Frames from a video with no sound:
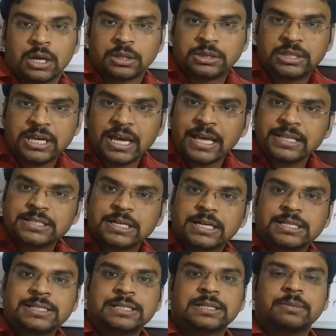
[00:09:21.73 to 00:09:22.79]
they
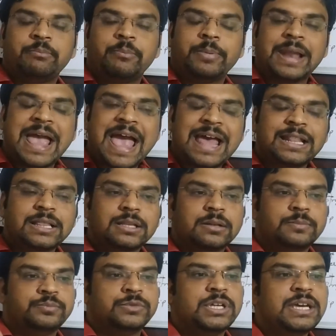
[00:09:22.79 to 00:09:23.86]
just
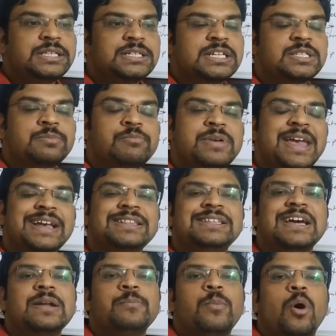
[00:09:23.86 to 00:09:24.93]
make
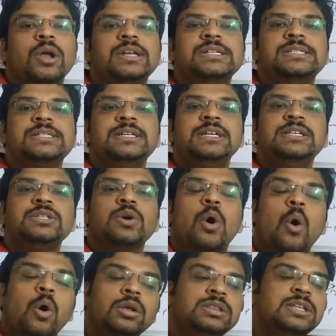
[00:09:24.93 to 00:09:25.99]
their policies
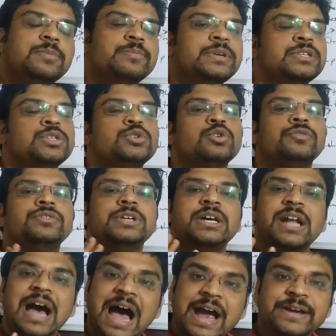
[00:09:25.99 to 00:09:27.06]
on the basis of their
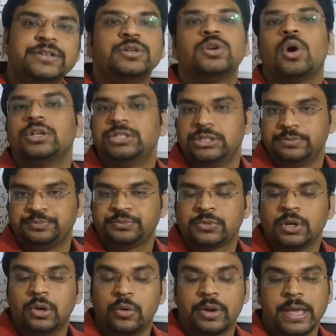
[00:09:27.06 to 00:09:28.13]
ideology.
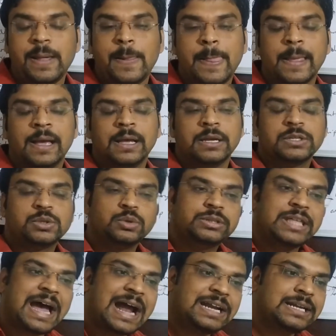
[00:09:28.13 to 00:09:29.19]
Okay, so
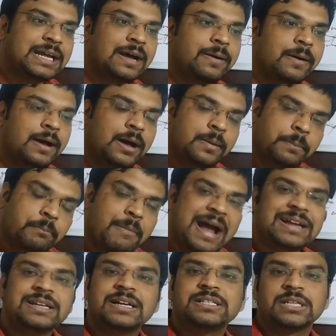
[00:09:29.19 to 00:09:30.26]
that
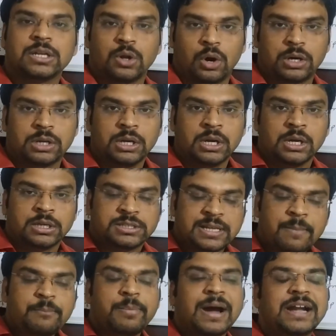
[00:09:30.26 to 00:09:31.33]
matters a lot.
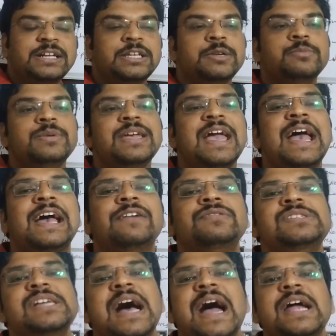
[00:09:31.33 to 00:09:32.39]
Some party may have
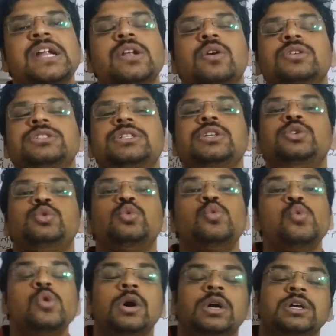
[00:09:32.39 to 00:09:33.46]
the ideology
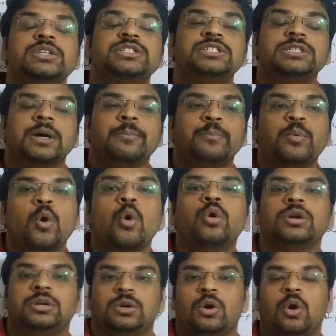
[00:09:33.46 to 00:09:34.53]
to
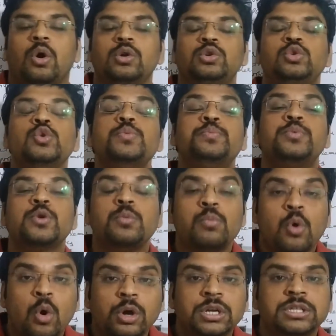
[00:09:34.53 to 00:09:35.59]
support or to
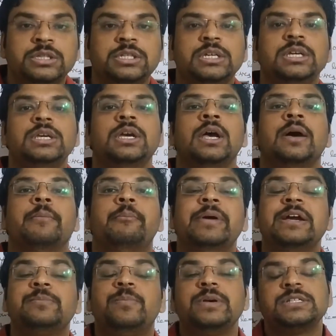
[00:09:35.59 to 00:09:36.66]
promote the
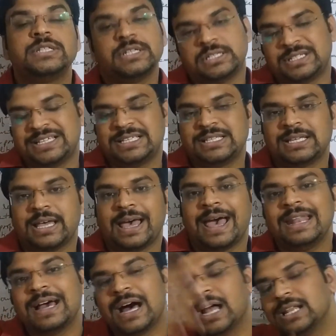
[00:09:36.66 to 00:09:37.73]
big businesses,
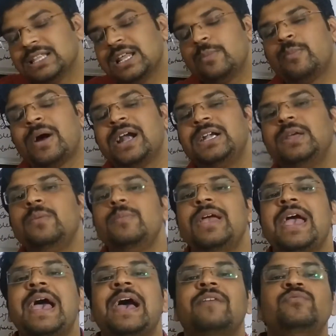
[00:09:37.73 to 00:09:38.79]
and another party may
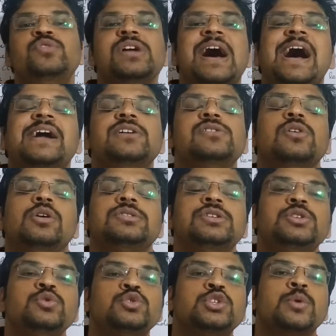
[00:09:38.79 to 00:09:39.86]
have the ideology
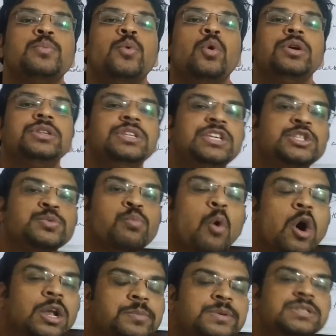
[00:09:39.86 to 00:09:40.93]
to support the
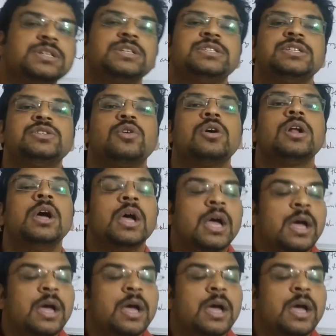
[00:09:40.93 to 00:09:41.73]
small businesses or